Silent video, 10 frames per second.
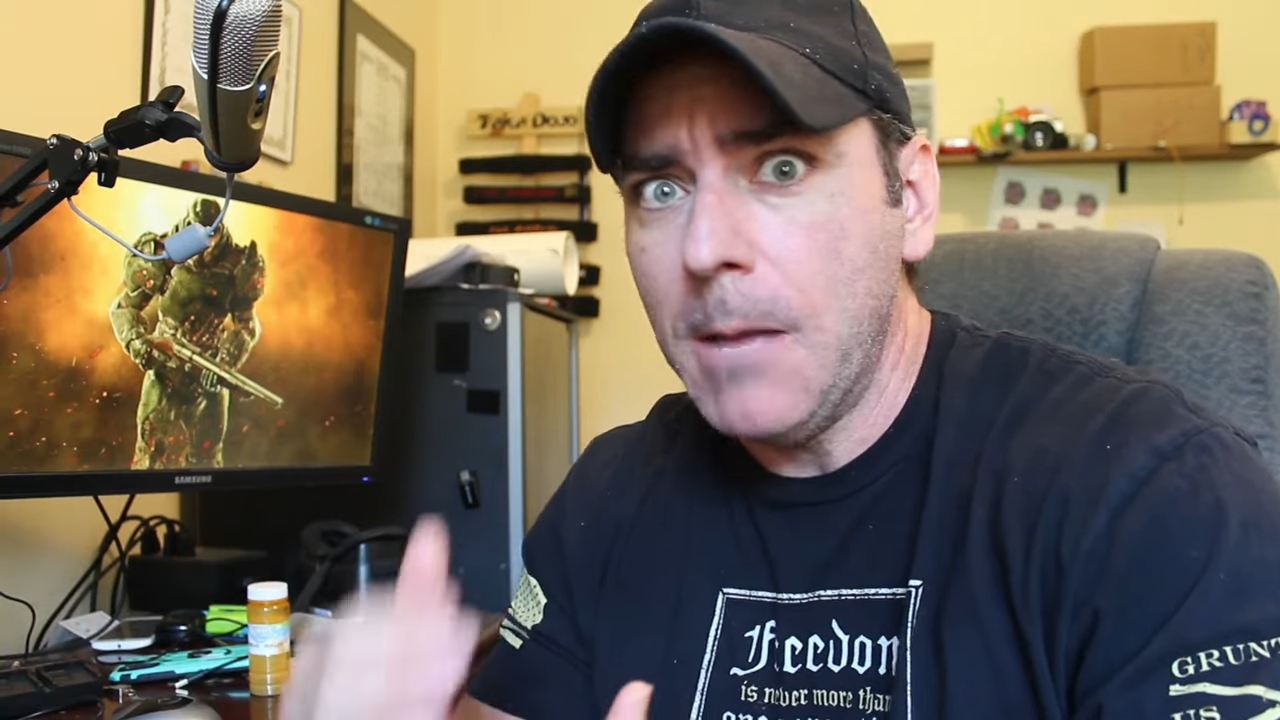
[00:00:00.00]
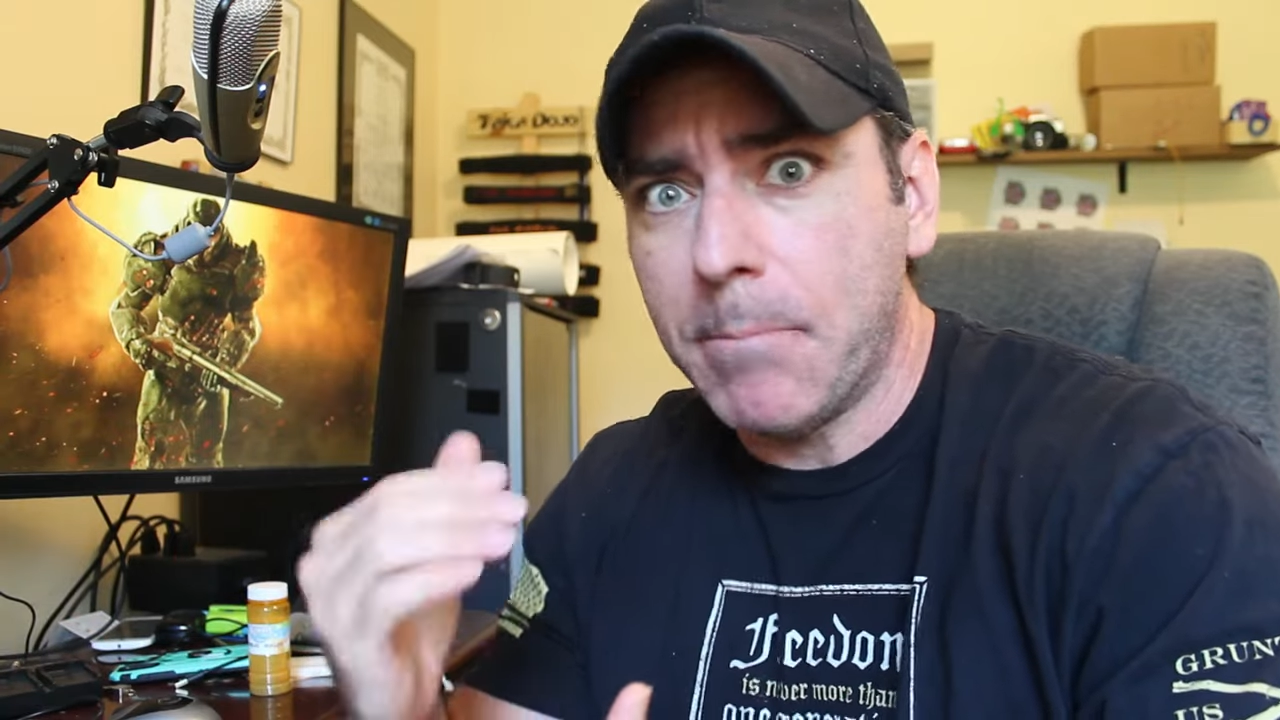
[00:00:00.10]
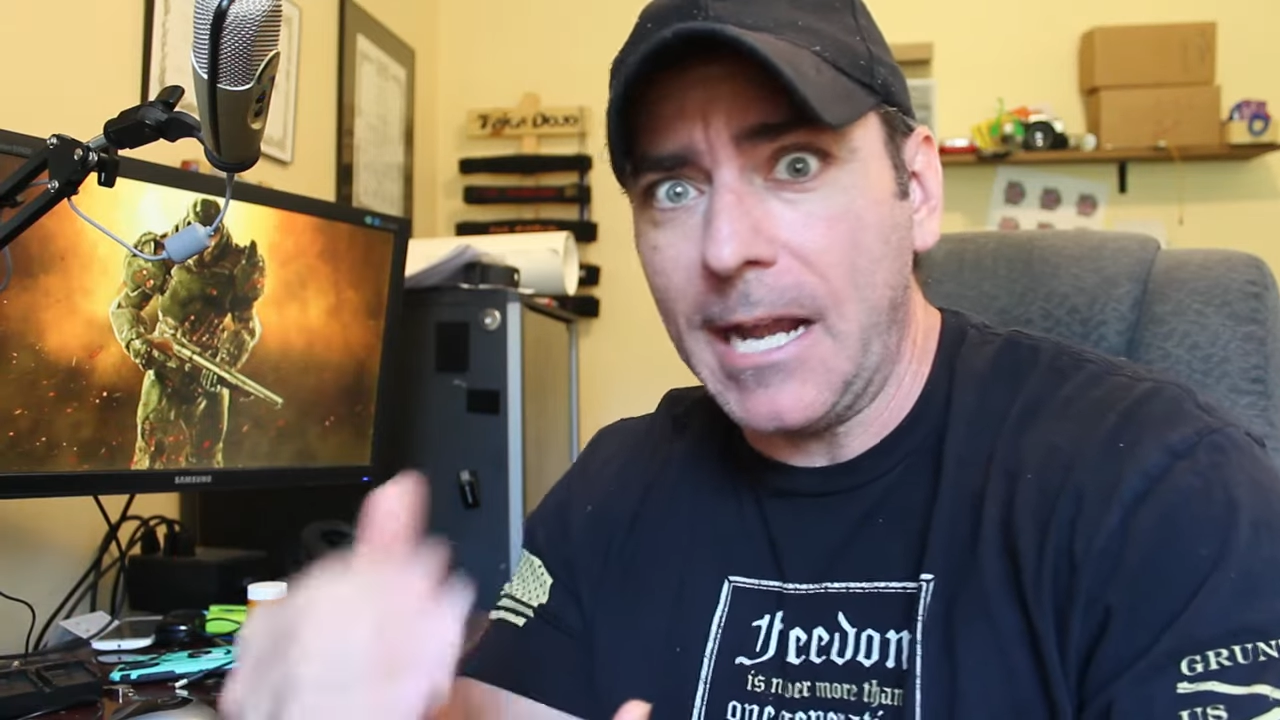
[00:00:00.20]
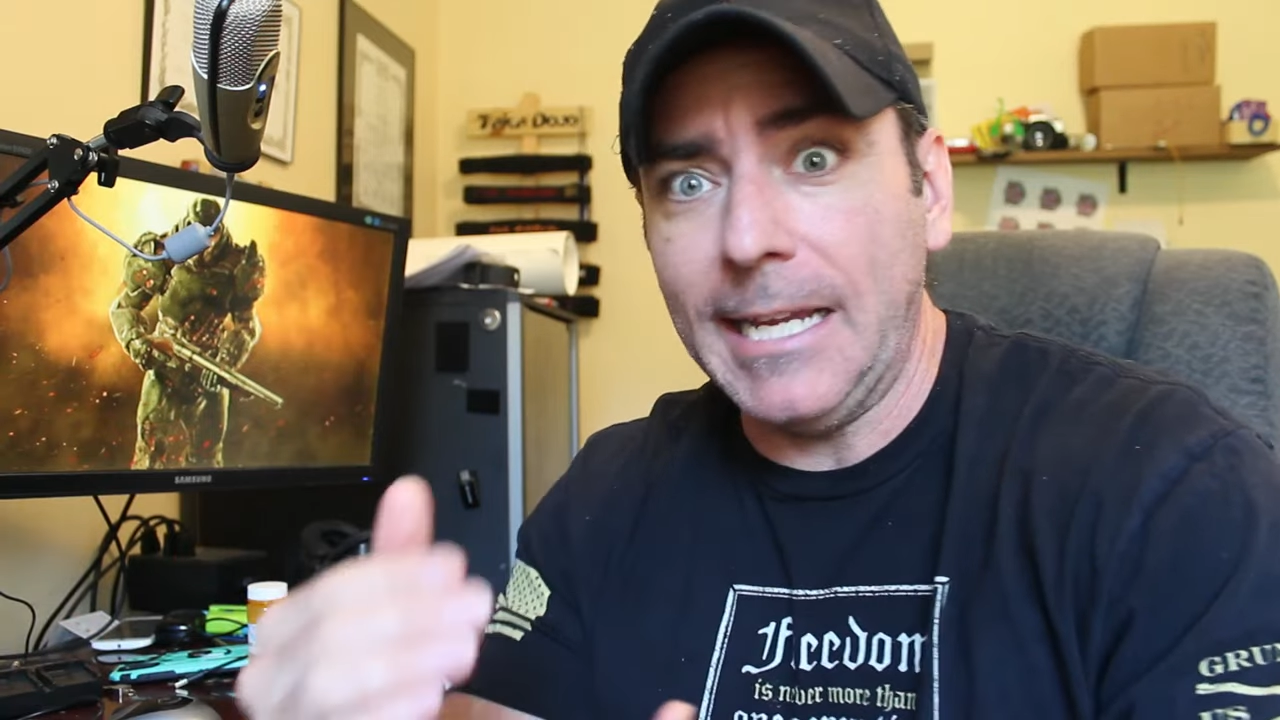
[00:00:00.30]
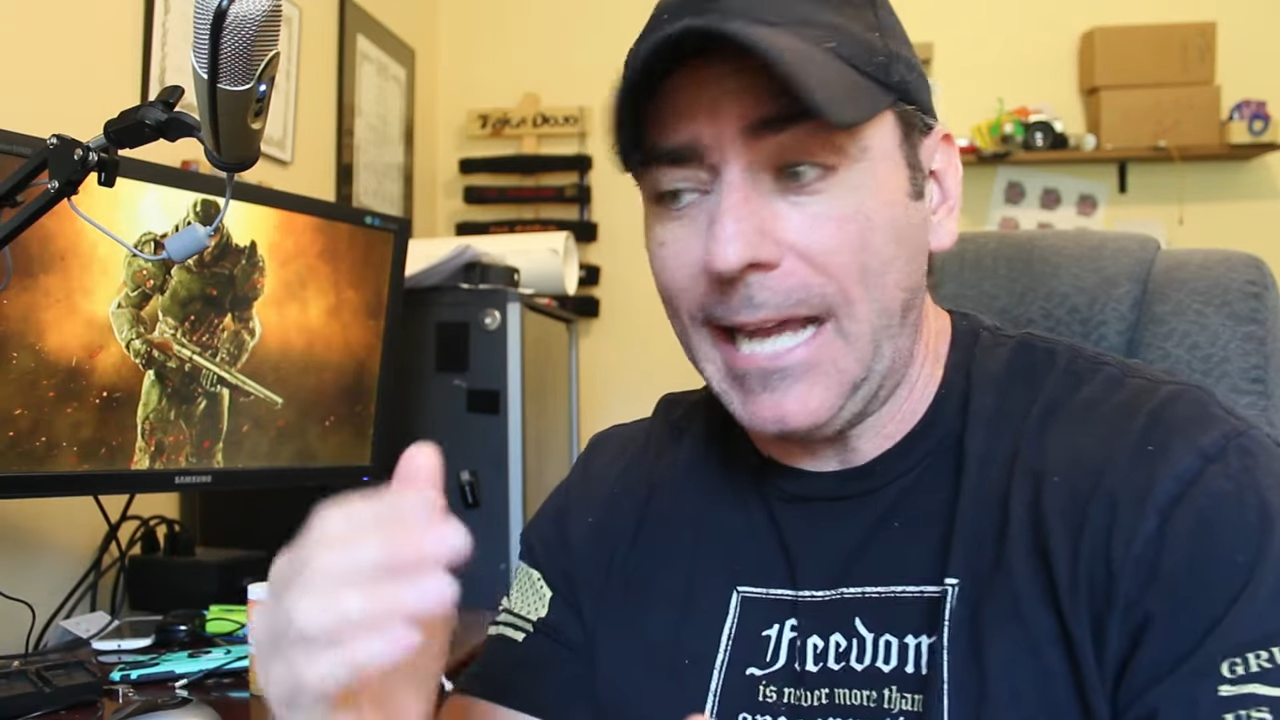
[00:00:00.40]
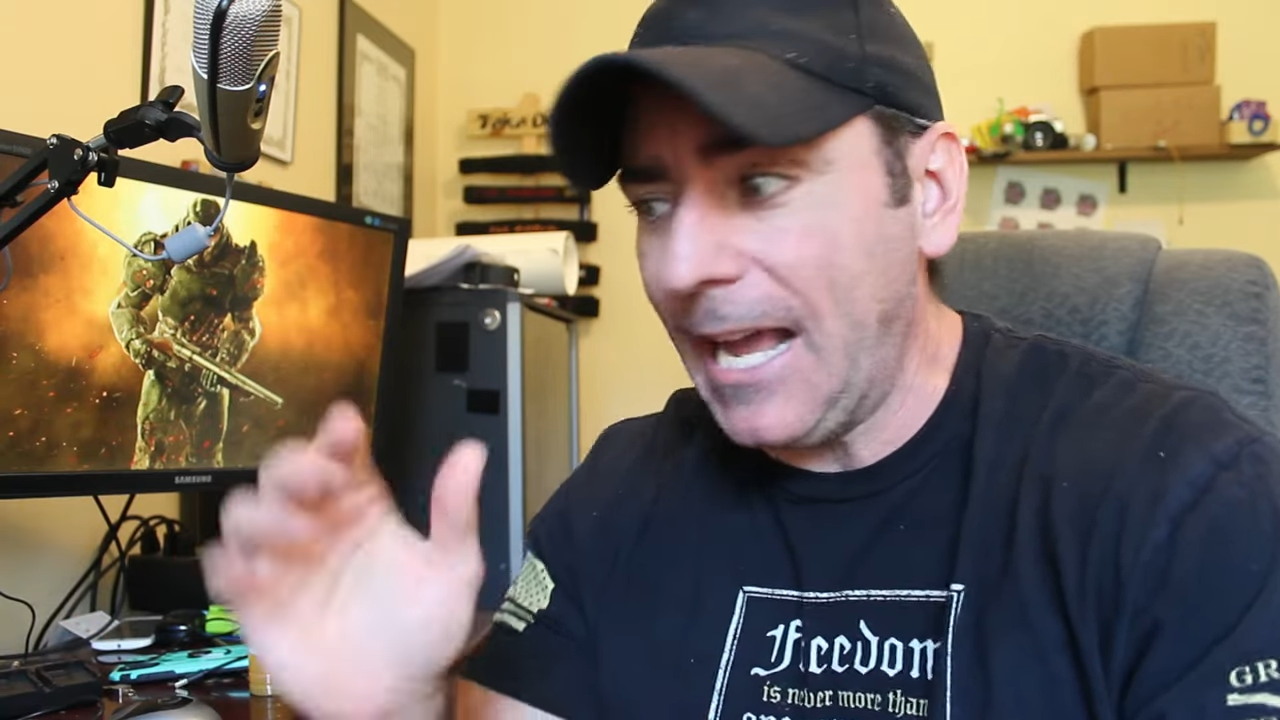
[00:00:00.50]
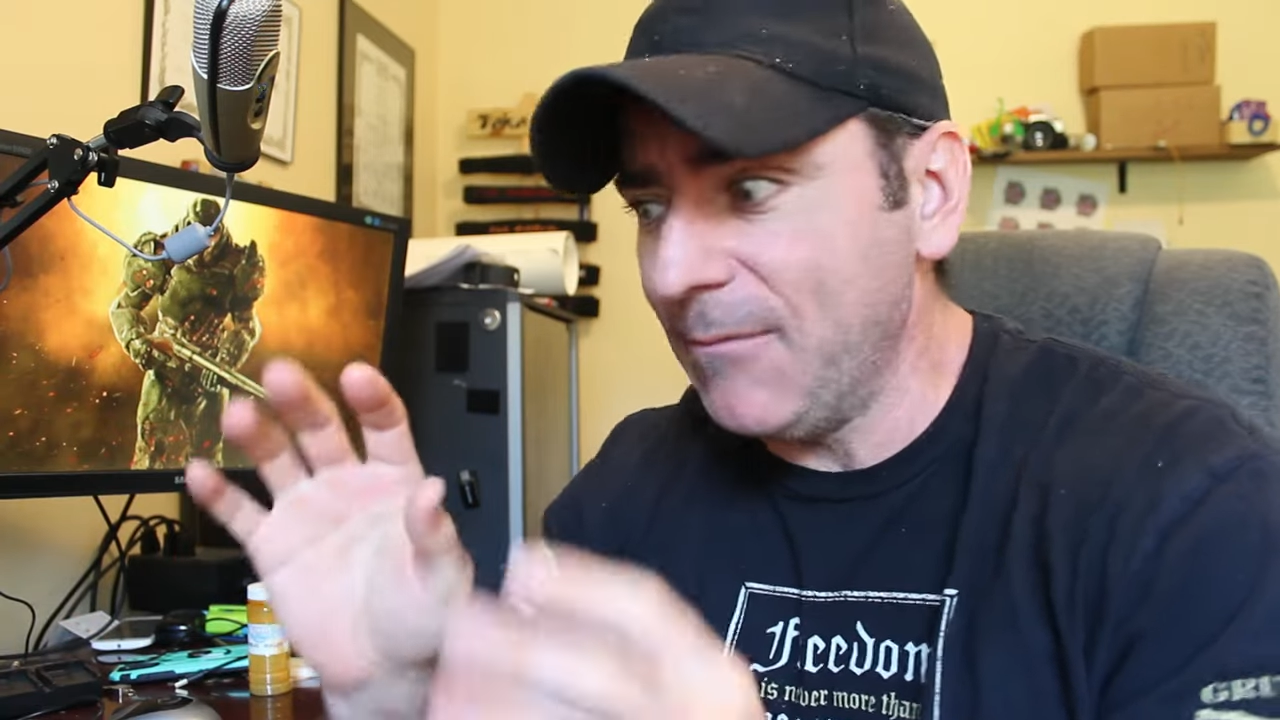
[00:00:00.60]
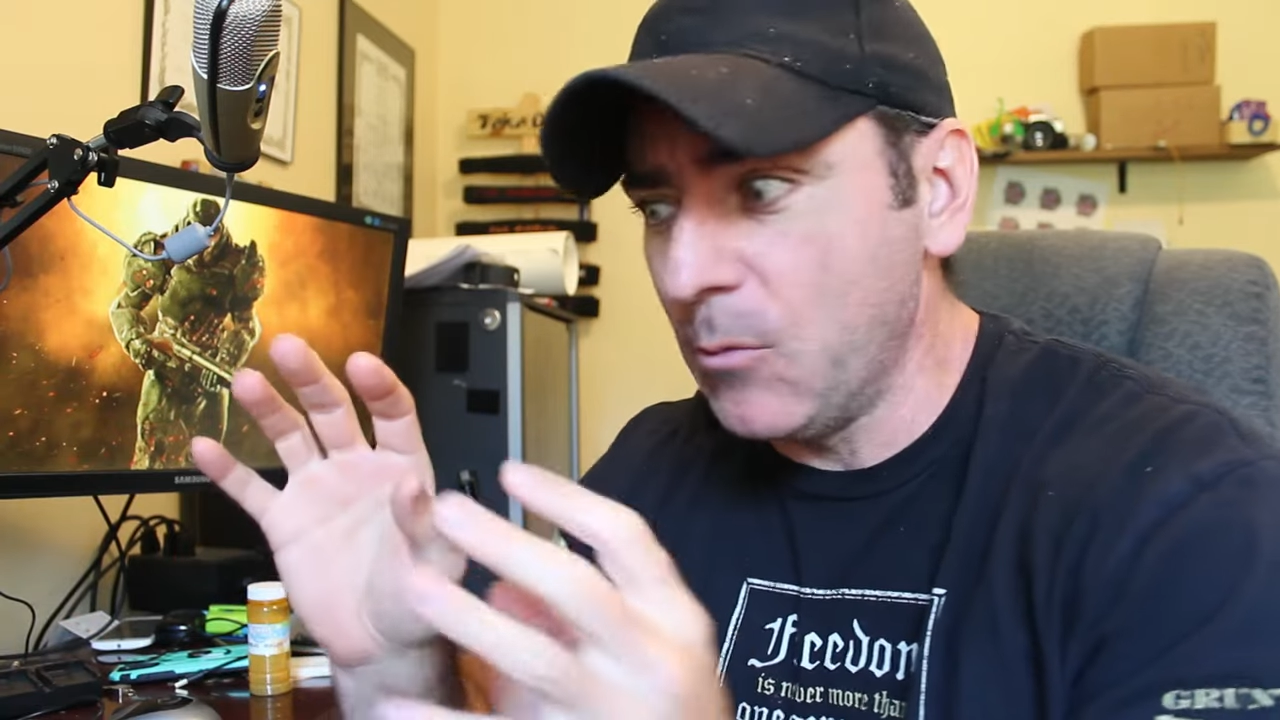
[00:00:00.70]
But I have